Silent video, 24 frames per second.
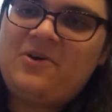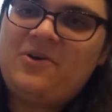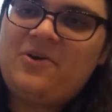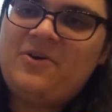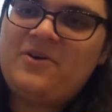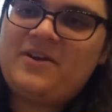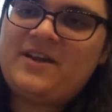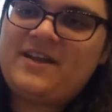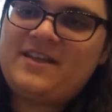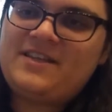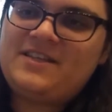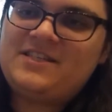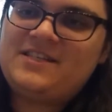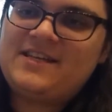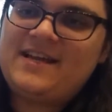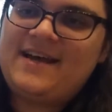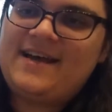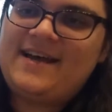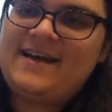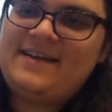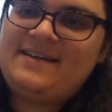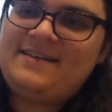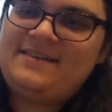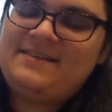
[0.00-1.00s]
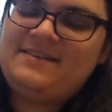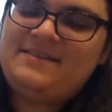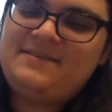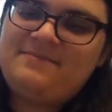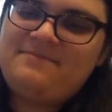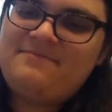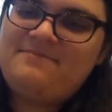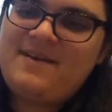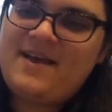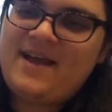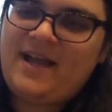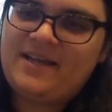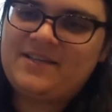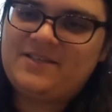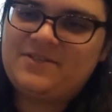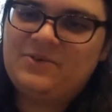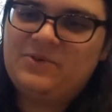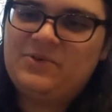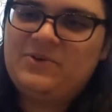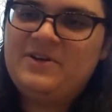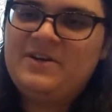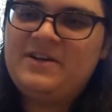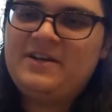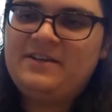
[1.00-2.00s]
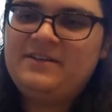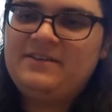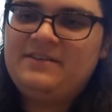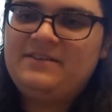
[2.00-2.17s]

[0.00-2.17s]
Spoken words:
Orenja Megazord.